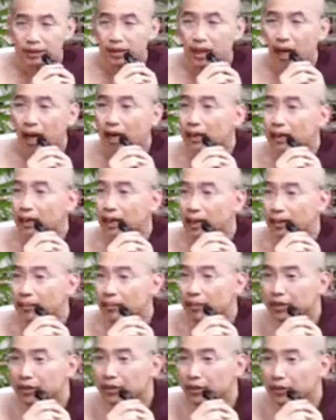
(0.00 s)
Is
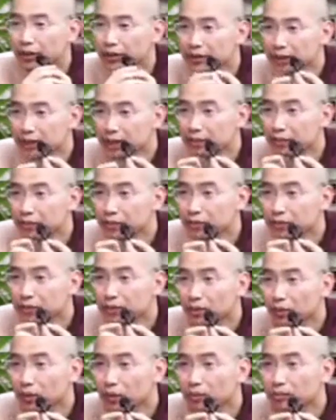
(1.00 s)
unambiguous if you
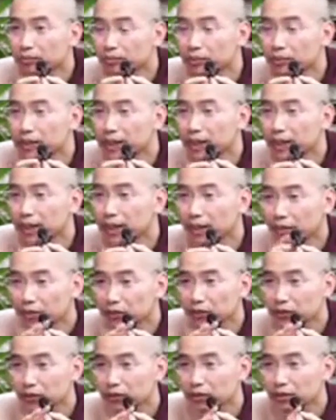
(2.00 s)
use the word Buddha
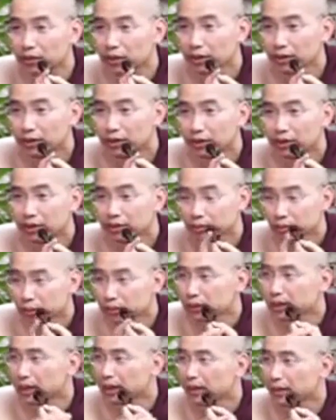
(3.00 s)
also. The
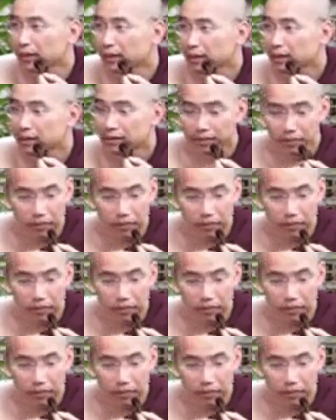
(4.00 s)
Buddha.